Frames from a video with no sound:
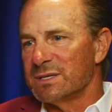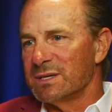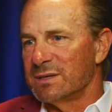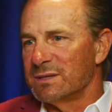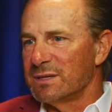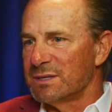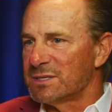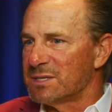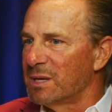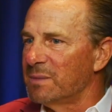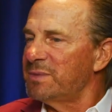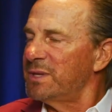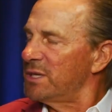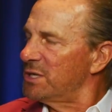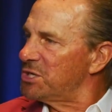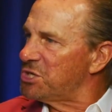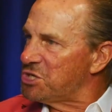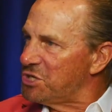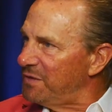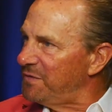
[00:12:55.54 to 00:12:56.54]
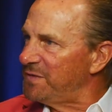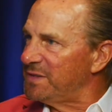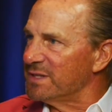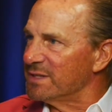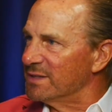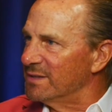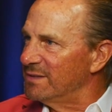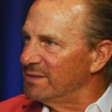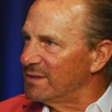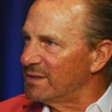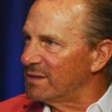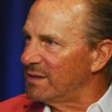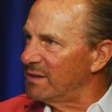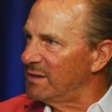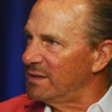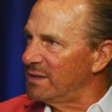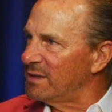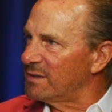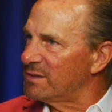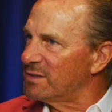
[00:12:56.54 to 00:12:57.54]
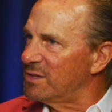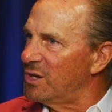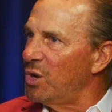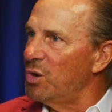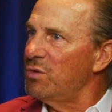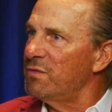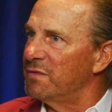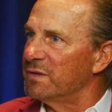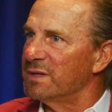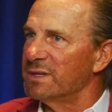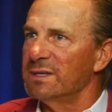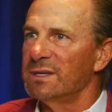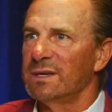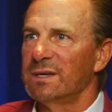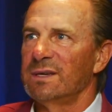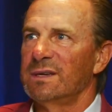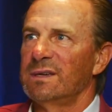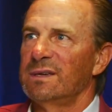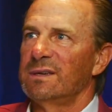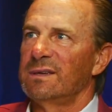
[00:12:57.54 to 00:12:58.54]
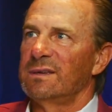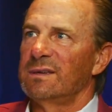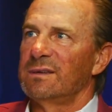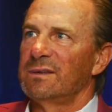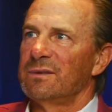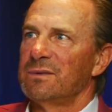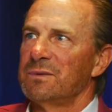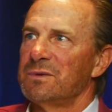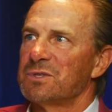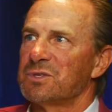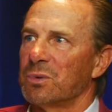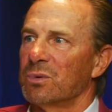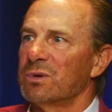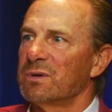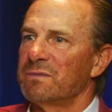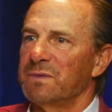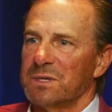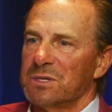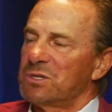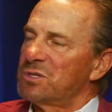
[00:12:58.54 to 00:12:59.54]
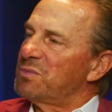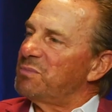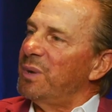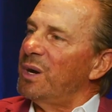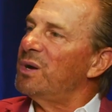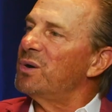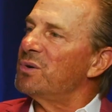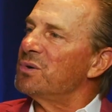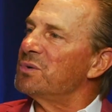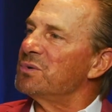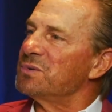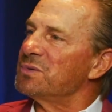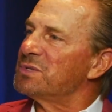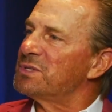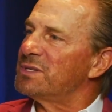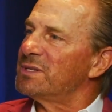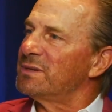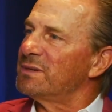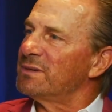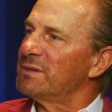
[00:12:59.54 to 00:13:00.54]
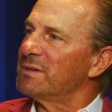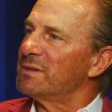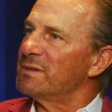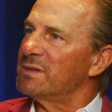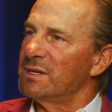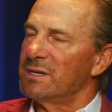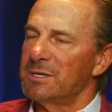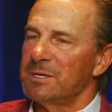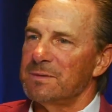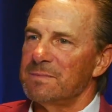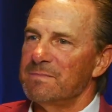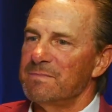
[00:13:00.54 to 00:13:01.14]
something shifted. And I think COVID sort of exposed the